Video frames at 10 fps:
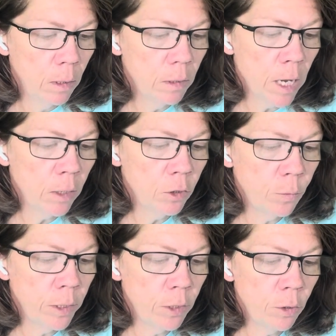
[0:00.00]
Title
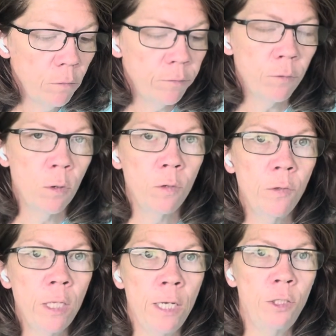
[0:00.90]
22, foreign
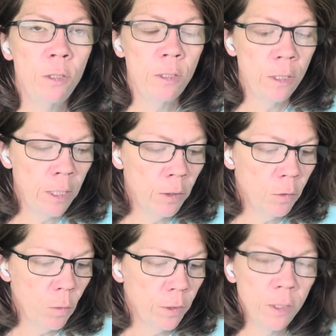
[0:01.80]
relations and
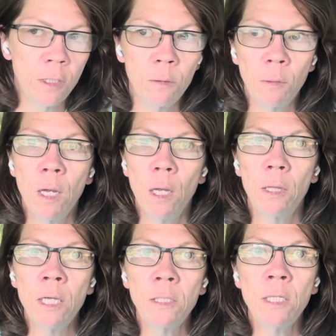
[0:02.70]
intercourse.
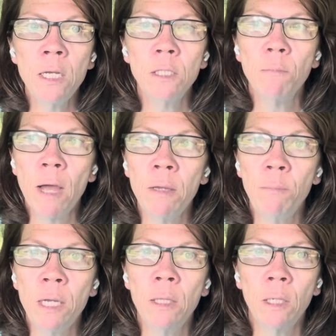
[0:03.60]
These things might
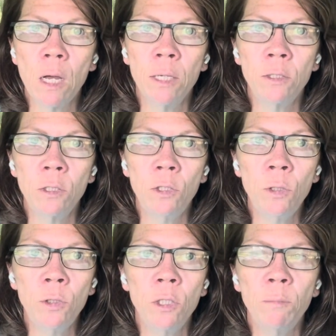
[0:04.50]
be in the
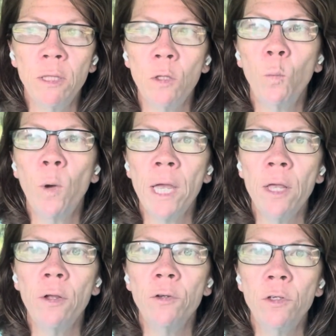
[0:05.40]
Constitution, but the
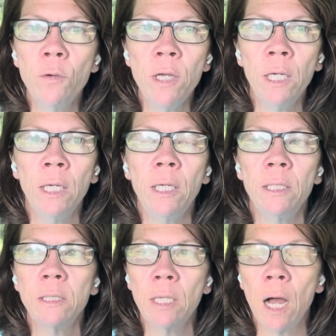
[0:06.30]
way they're doing it
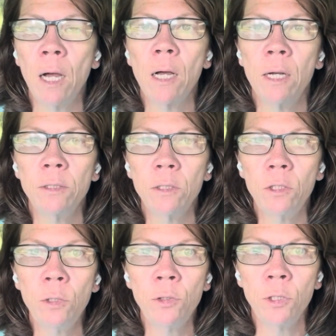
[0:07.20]
is not
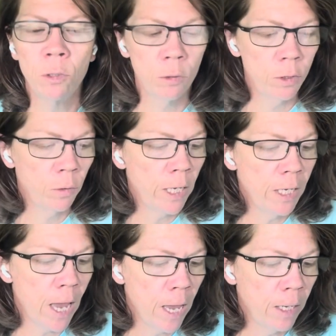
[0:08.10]
constitutional. So they
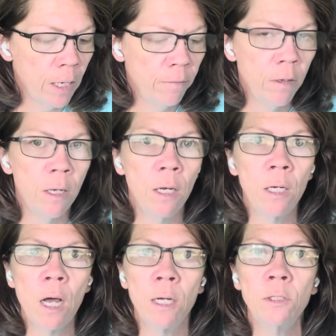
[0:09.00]
can't give it a
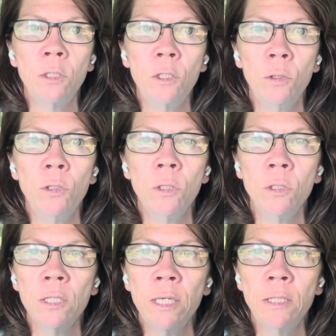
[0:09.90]
constitutional
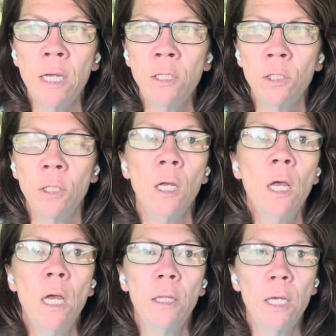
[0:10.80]
citation.
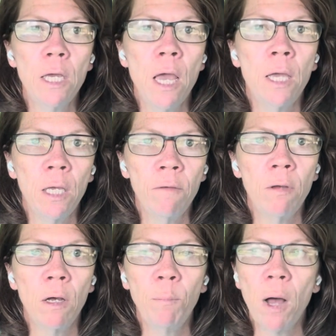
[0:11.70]
They can't give
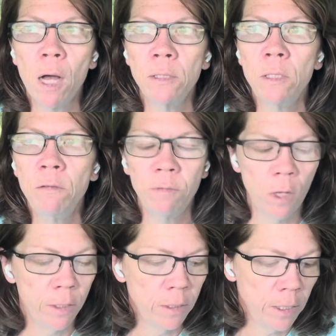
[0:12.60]
it a positive
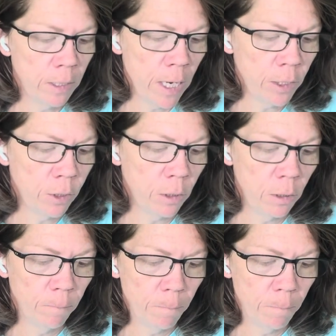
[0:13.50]
law citation.